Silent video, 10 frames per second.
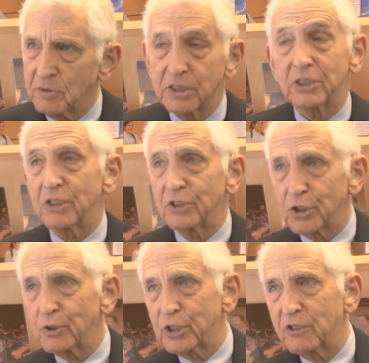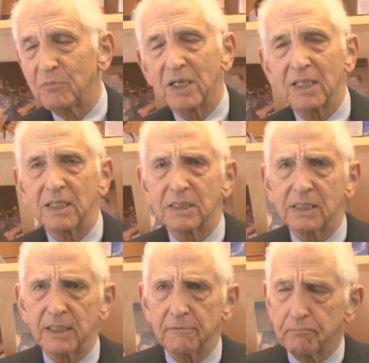This is an assertion of mine, let's
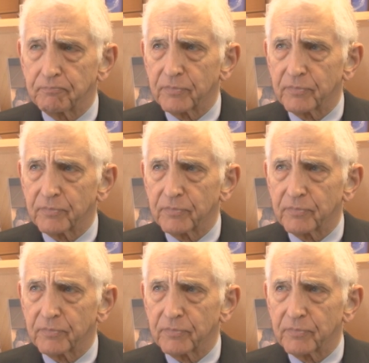say,